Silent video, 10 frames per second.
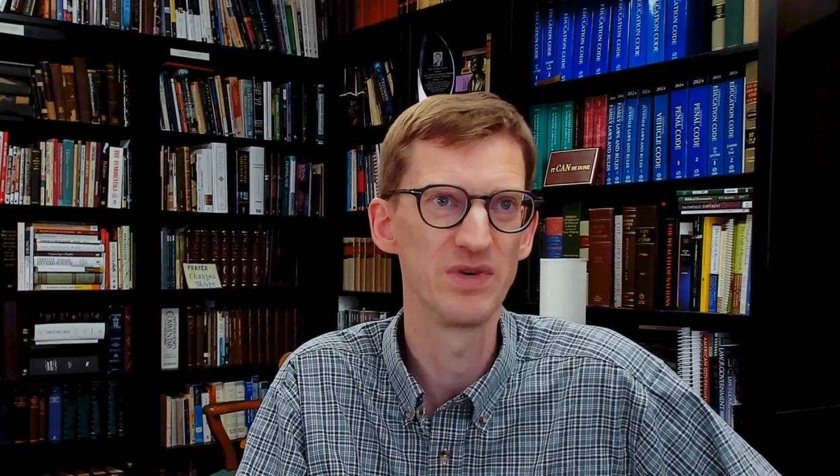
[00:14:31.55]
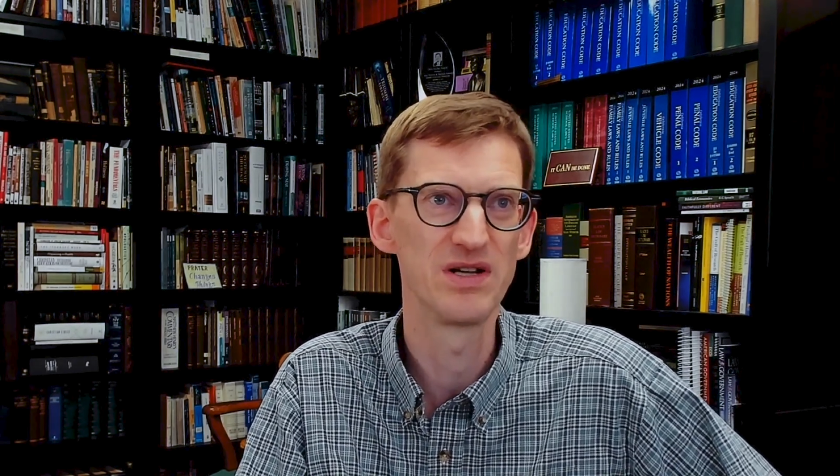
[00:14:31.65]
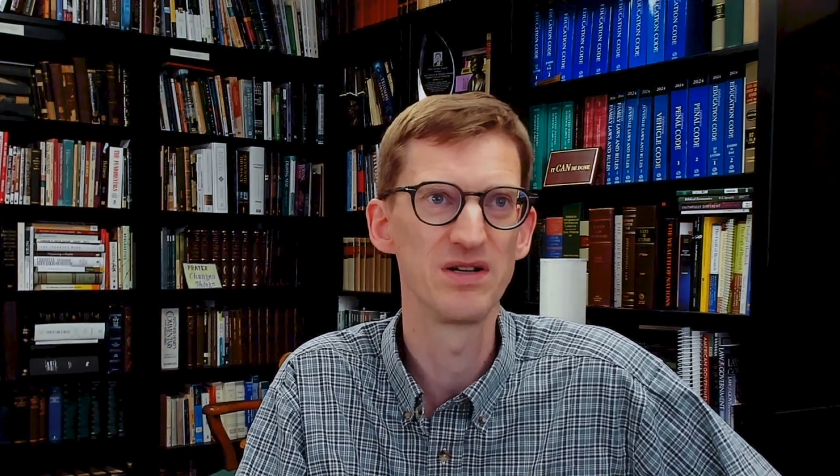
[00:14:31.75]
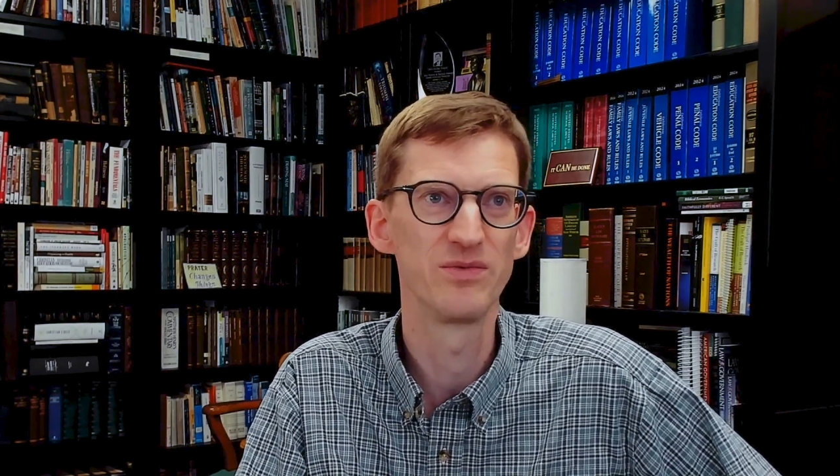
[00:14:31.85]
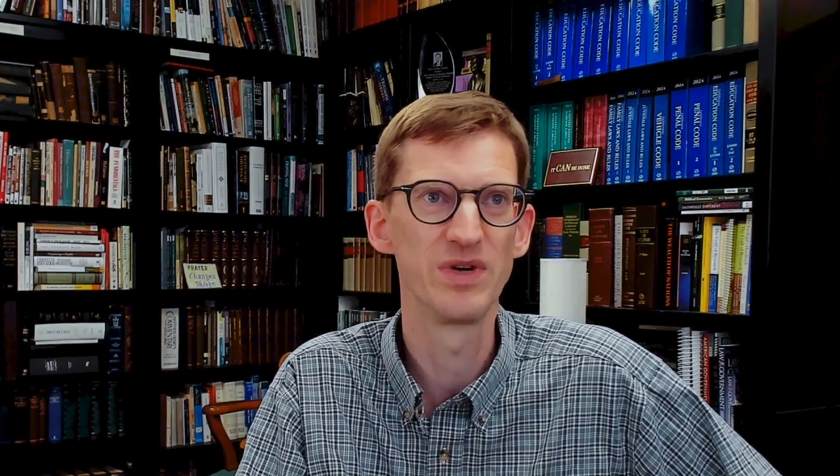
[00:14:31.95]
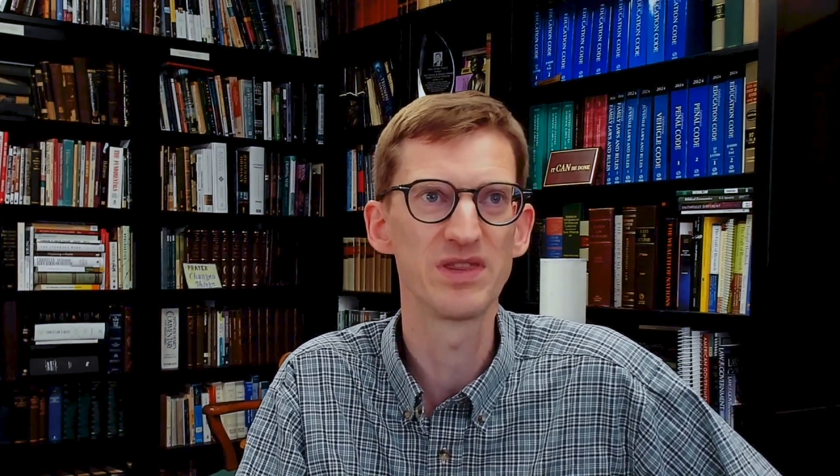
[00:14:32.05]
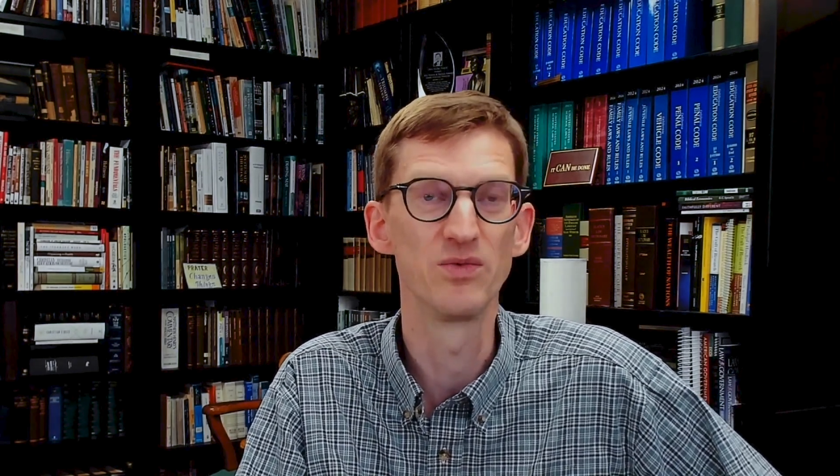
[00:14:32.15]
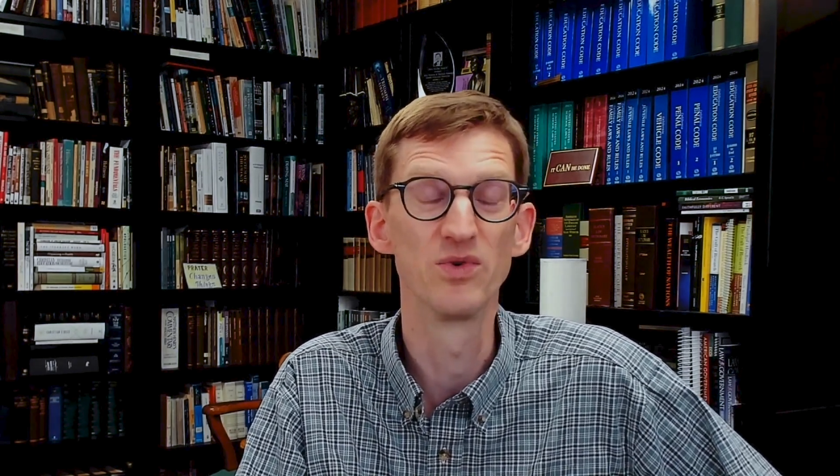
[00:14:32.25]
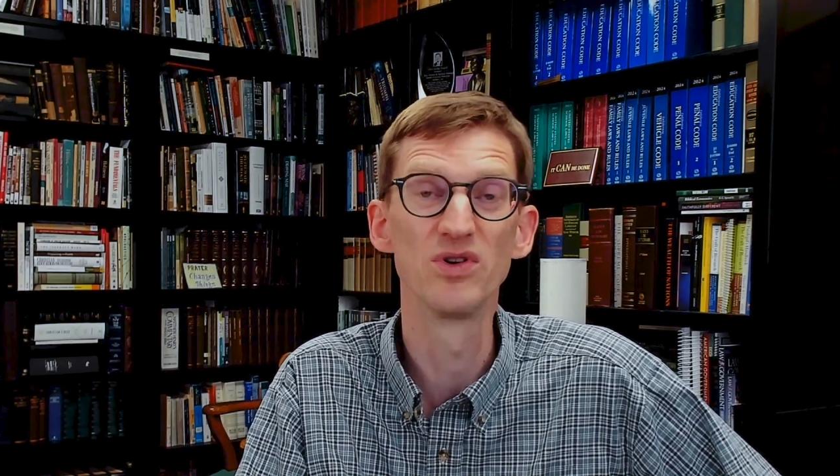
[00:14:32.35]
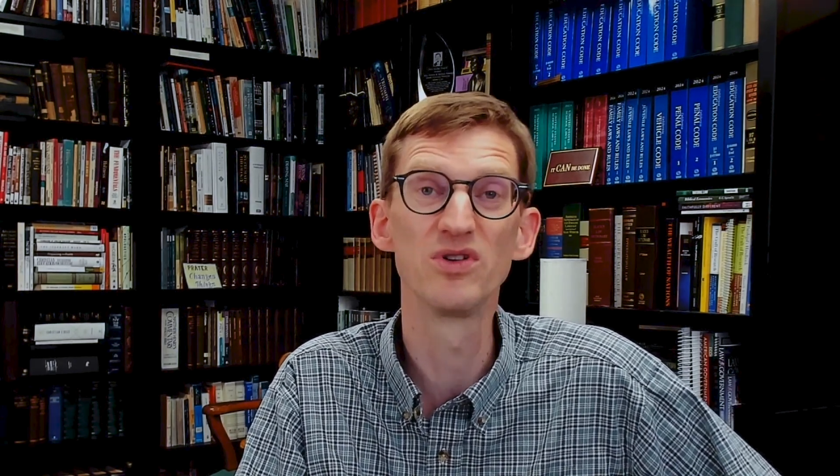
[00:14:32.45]
what
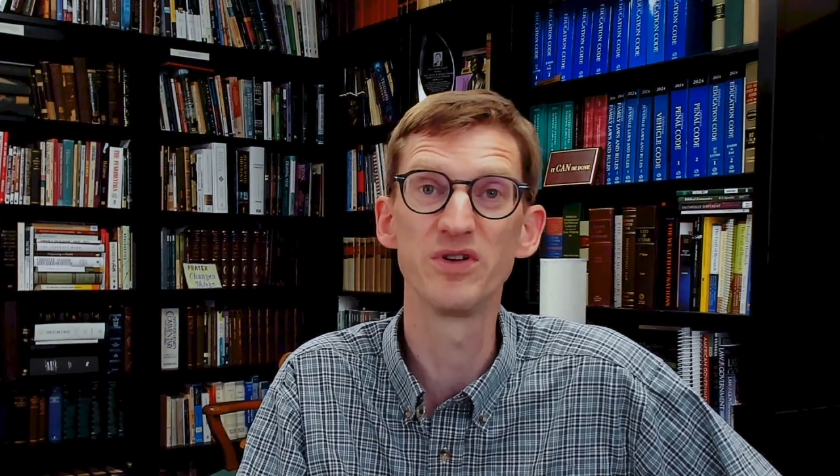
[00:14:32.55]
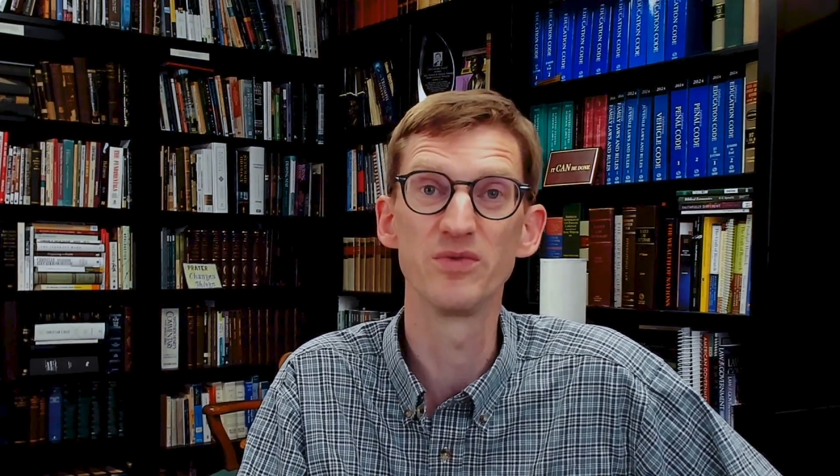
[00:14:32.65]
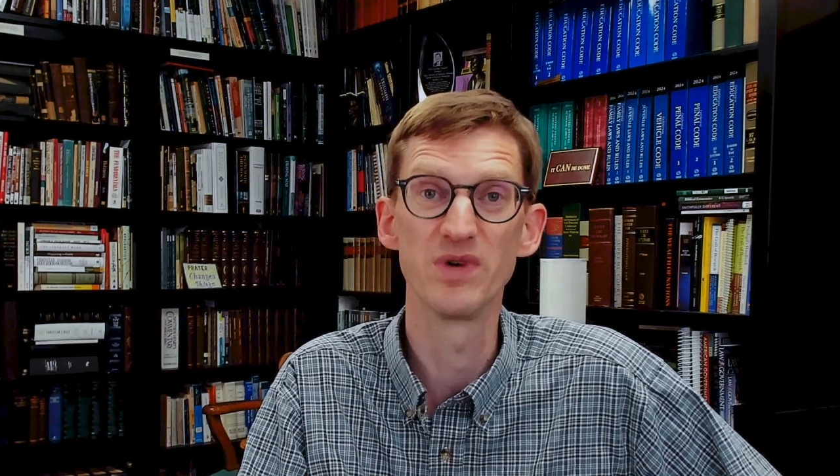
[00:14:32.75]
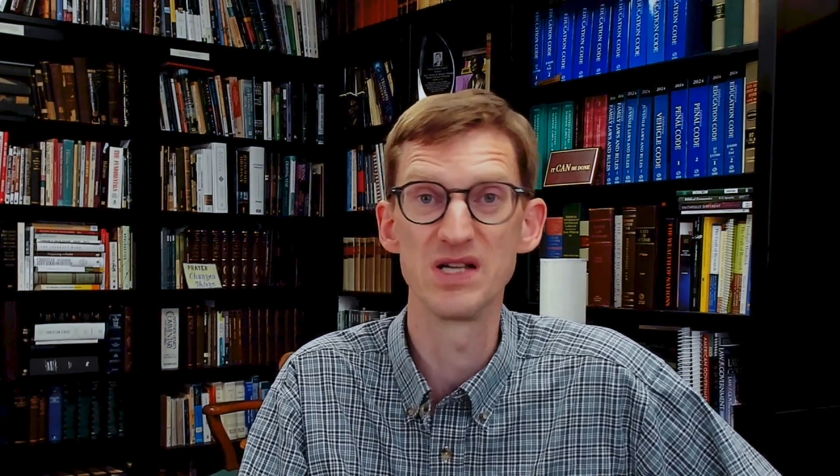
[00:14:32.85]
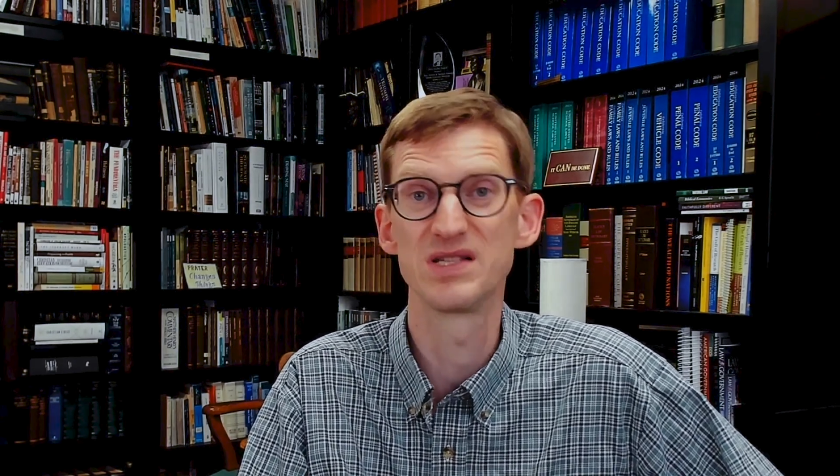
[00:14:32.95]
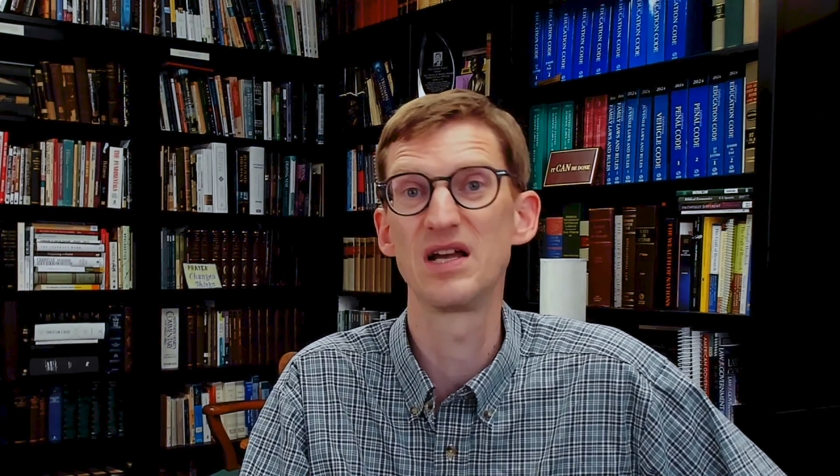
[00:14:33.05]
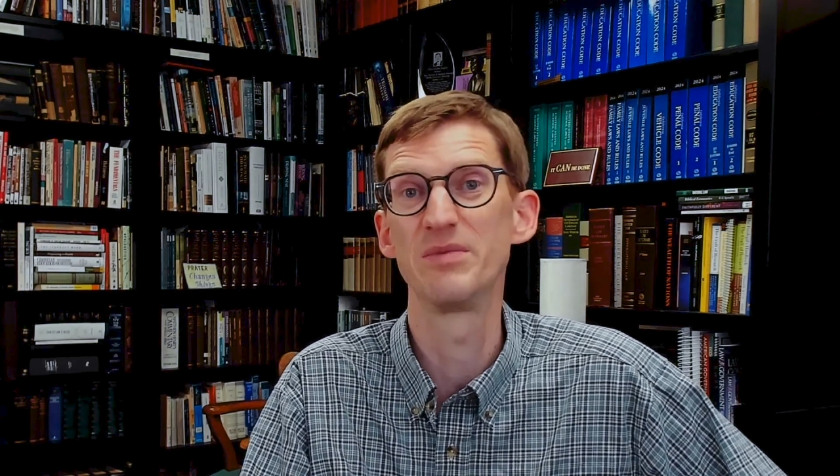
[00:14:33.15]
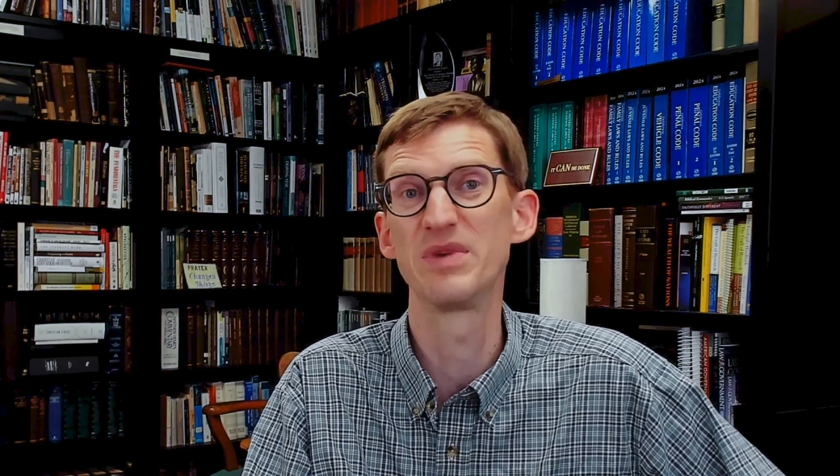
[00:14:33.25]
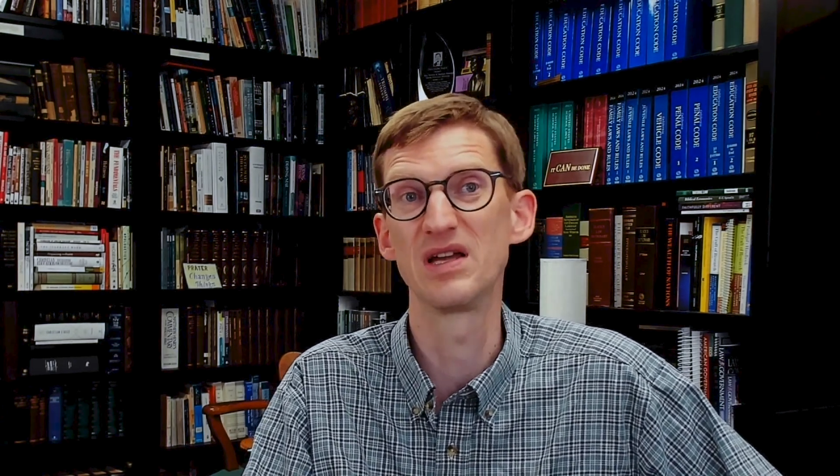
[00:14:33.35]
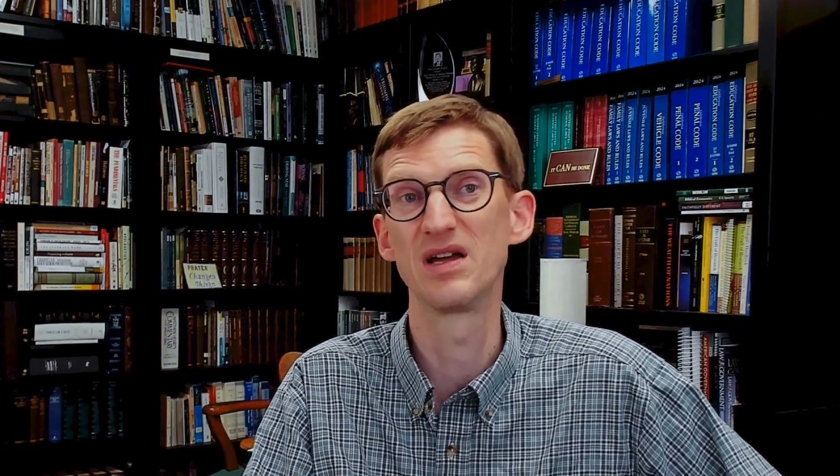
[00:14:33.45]
the worldview was
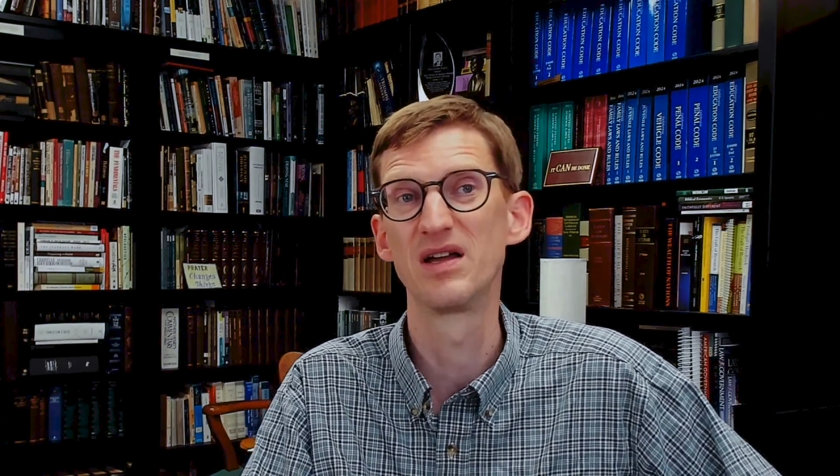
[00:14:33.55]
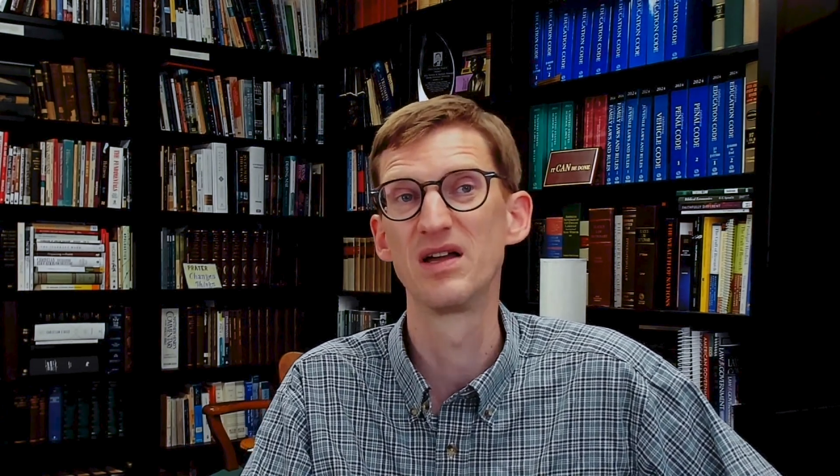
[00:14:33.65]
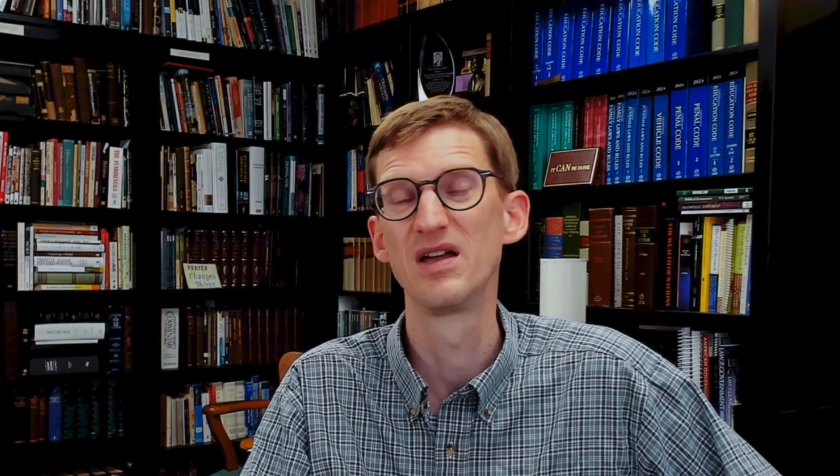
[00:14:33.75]
coming